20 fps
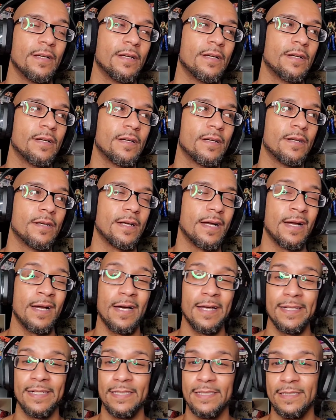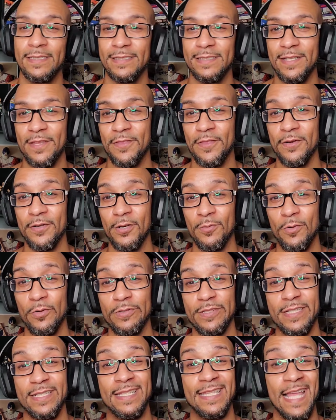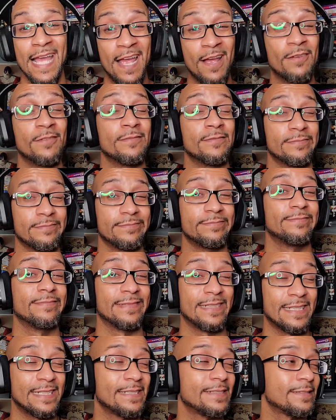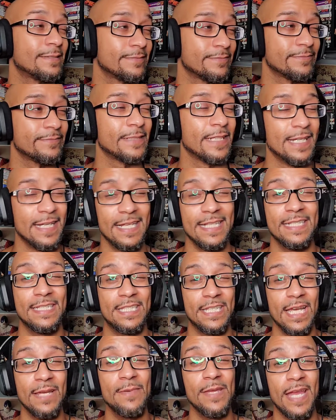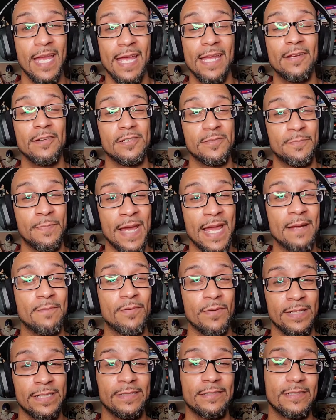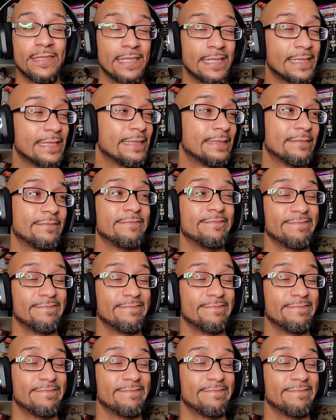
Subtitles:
on Thunder Rosa. That, like, Jamie Hayter's backbreakers, like,